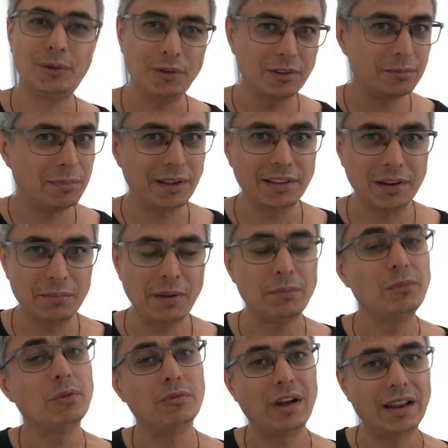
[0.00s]
to use
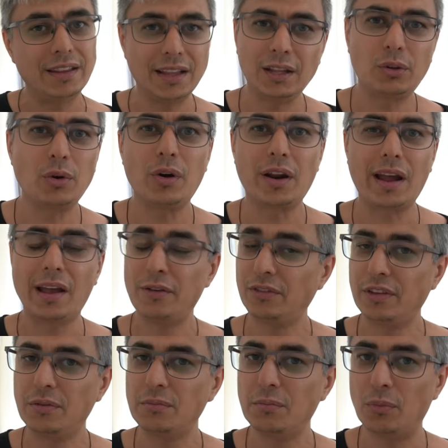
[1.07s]
BlenderBIM to validate your
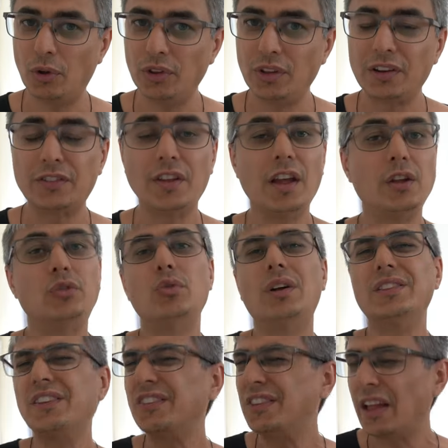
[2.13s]
IFC models, to
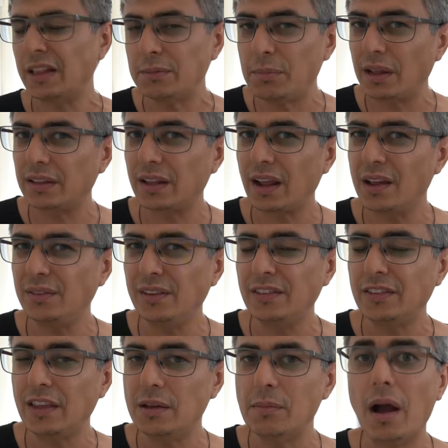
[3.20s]
understand better IFC
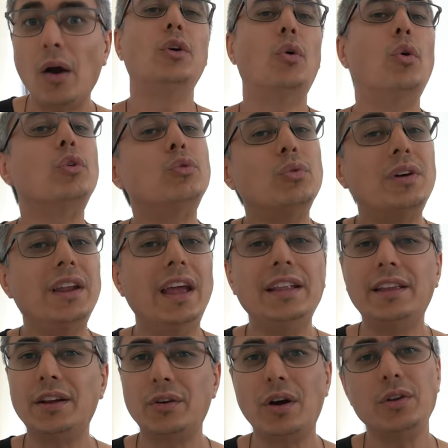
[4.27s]
schema, or to
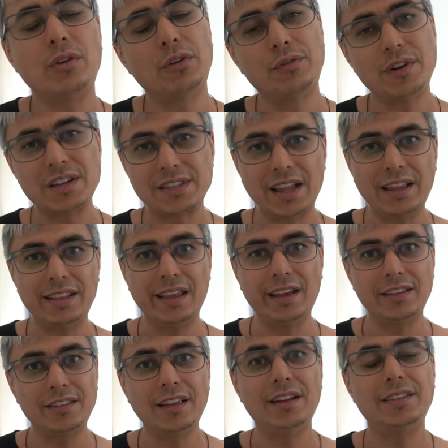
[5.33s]
create and run your first
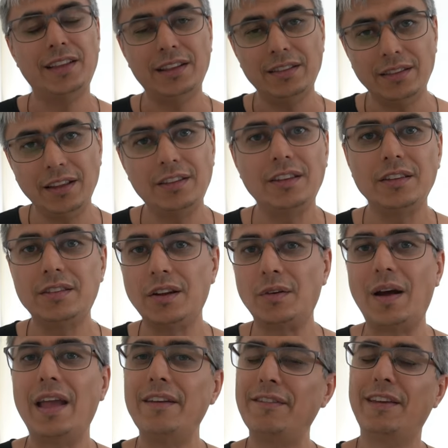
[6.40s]
ideas, then this is the
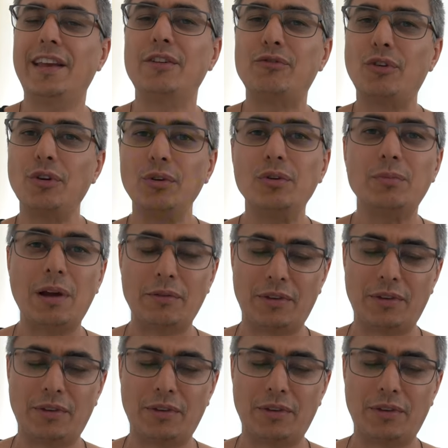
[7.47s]
right thing for you, my